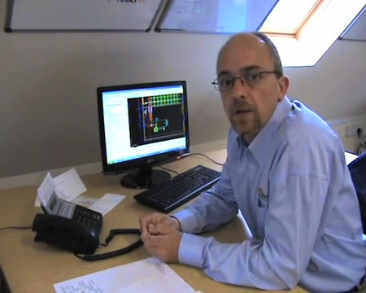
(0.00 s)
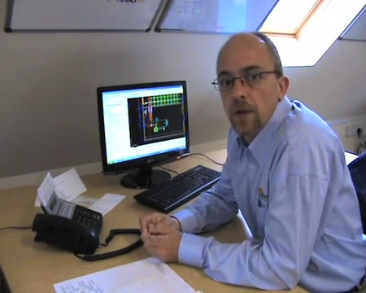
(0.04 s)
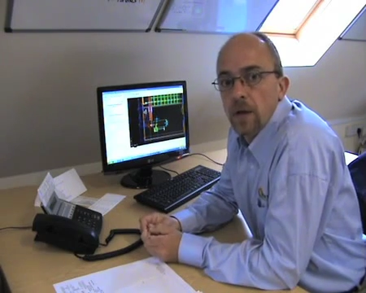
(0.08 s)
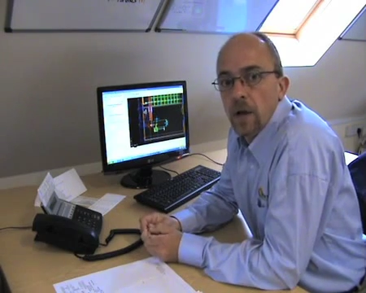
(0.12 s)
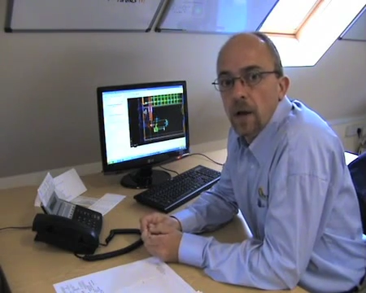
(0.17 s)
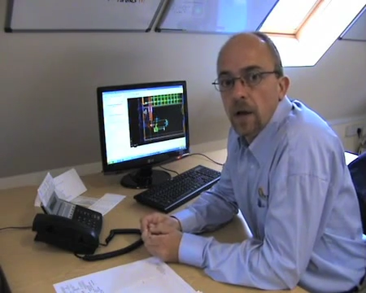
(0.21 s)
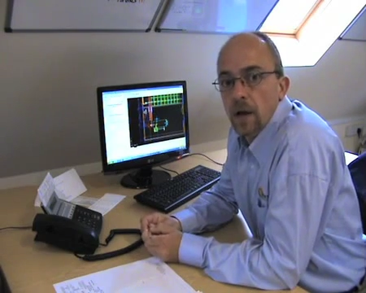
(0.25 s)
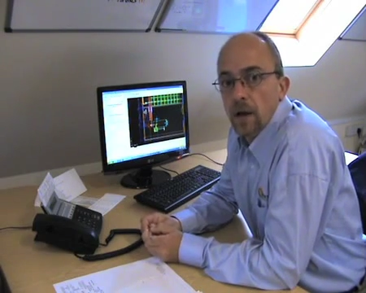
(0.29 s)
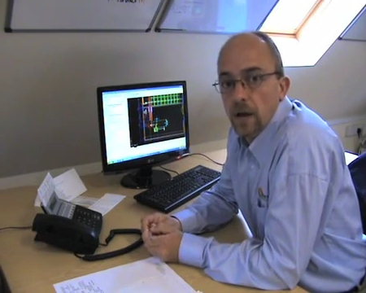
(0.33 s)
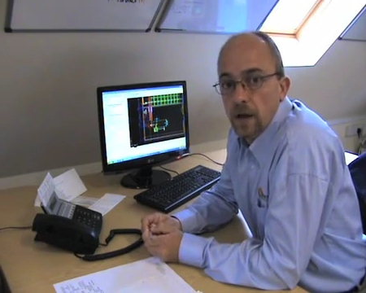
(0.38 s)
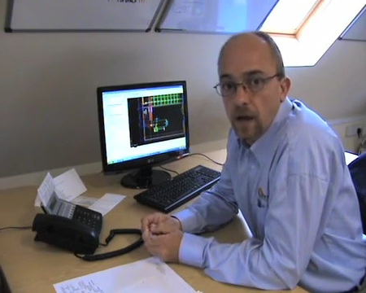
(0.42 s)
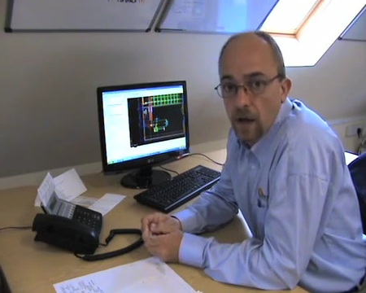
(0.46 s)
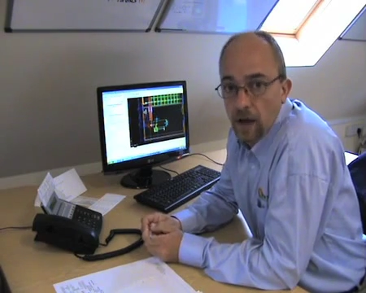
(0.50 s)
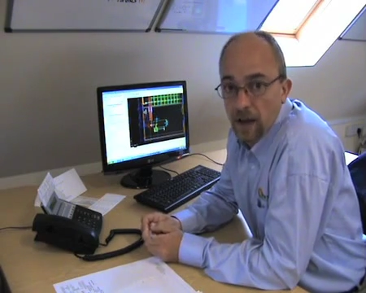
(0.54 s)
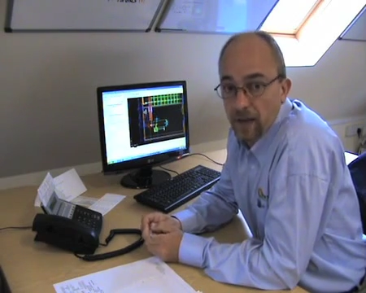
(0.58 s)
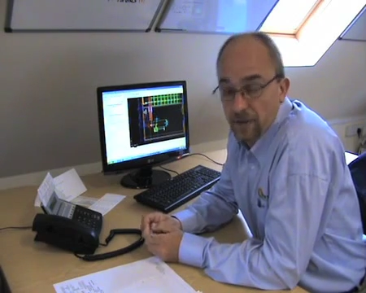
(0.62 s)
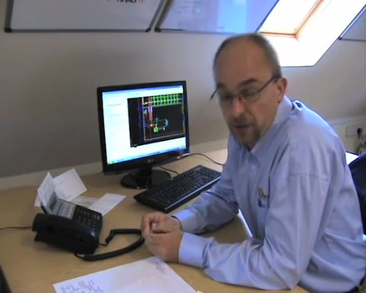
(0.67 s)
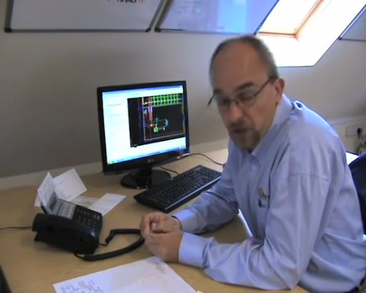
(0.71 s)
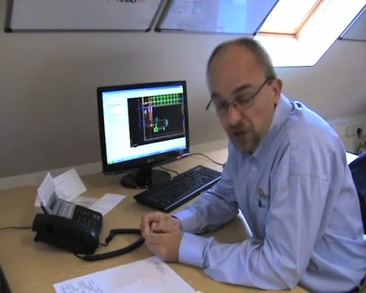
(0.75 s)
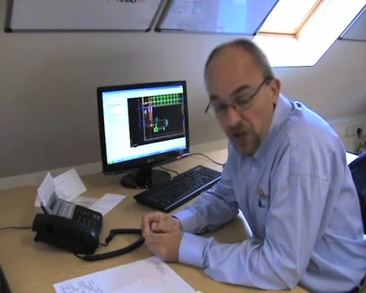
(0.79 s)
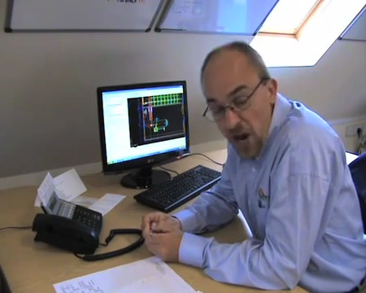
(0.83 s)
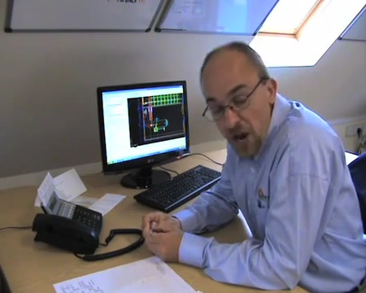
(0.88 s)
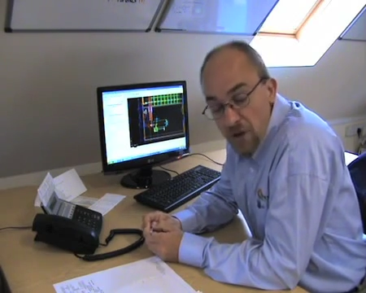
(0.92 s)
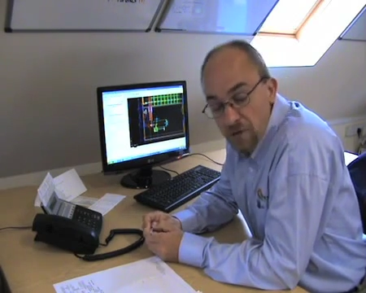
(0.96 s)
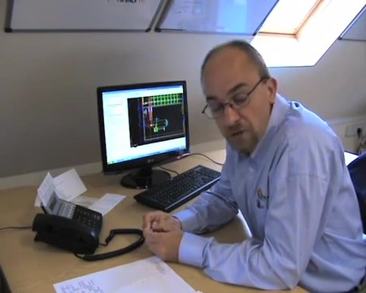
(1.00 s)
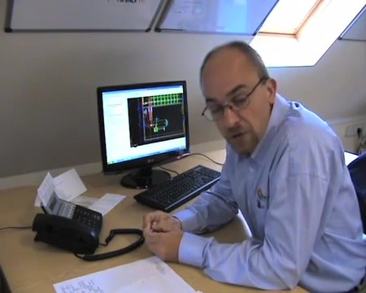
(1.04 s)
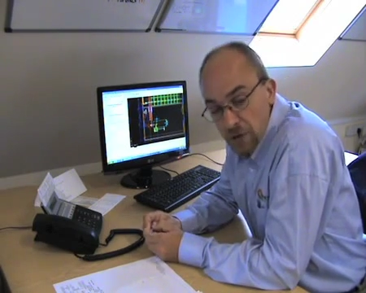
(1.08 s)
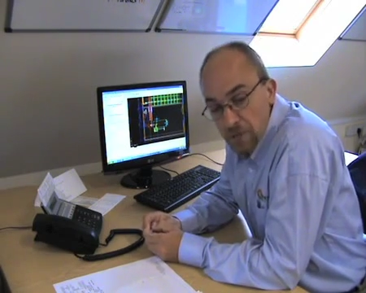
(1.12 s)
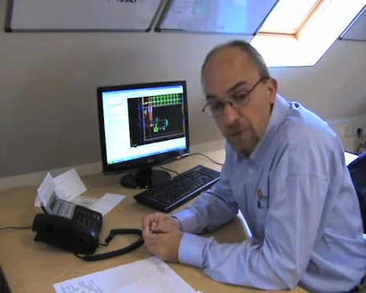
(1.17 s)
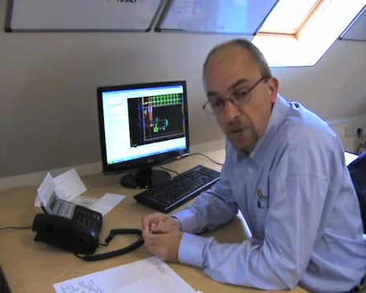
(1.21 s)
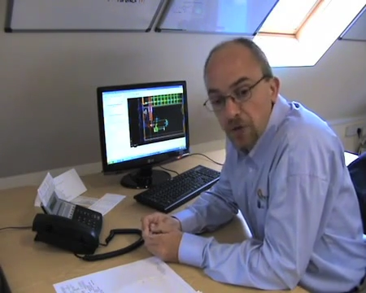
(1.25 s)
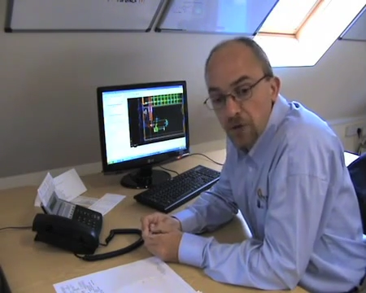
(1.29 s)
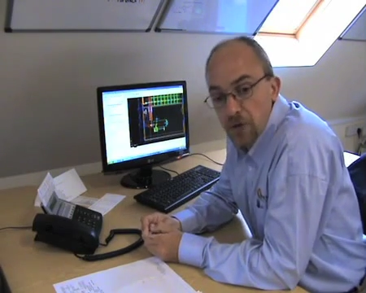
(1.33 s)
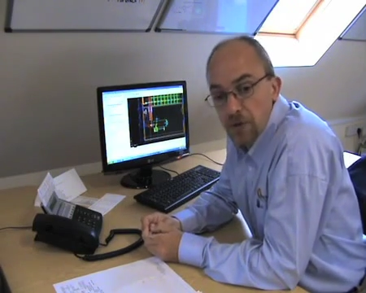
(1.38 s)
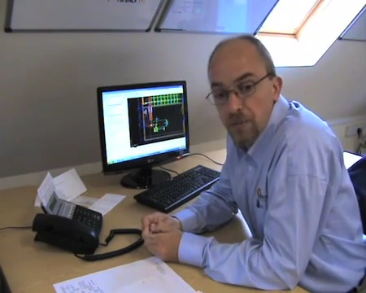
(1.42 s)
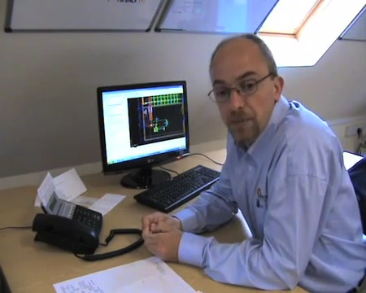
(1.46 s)
I have shared
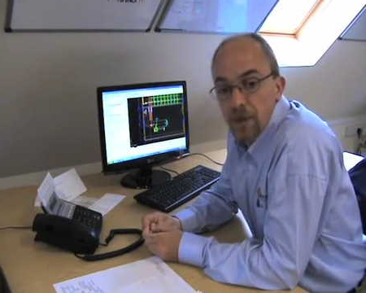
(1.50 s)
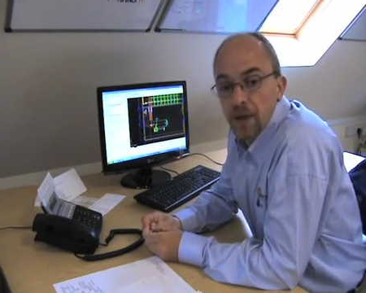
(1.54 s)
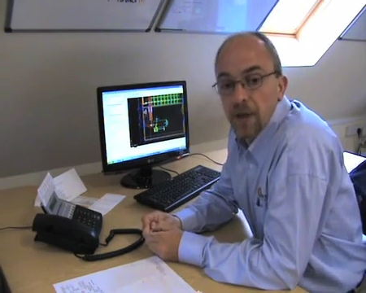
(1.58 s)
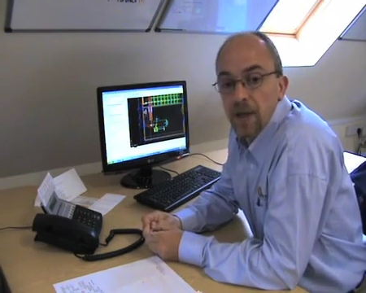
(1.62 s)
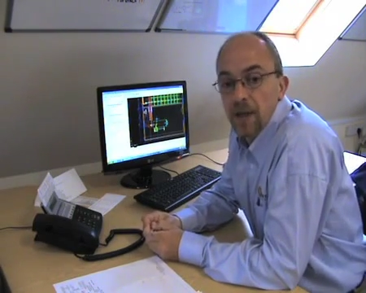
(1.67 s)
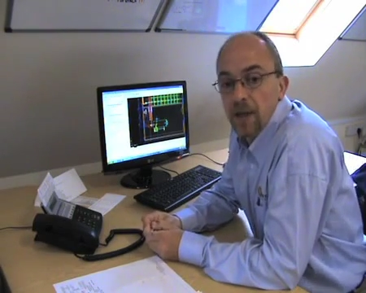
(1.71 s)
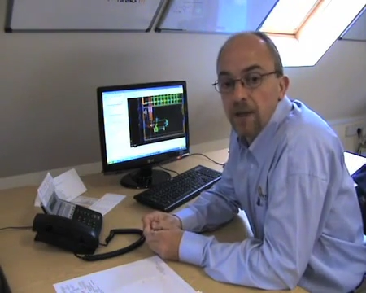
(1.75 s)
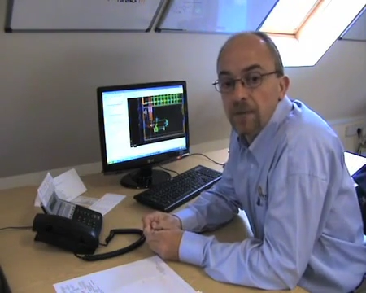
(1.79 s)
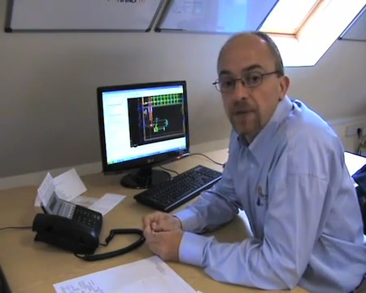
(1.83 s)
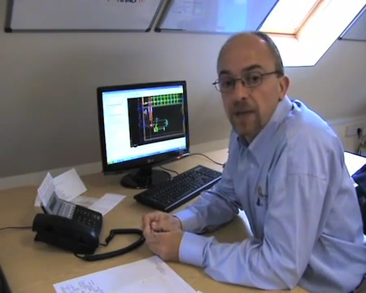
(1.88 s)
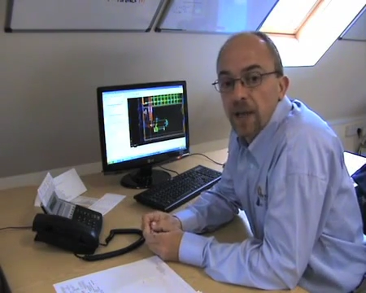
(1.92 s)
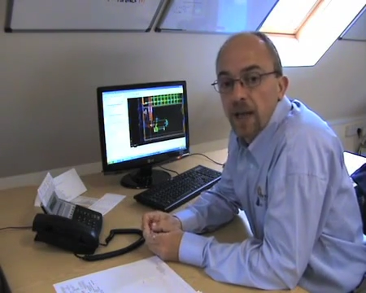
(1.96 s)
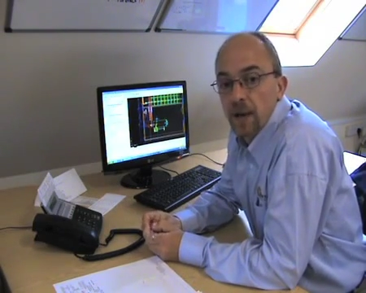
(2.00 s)
responsibility for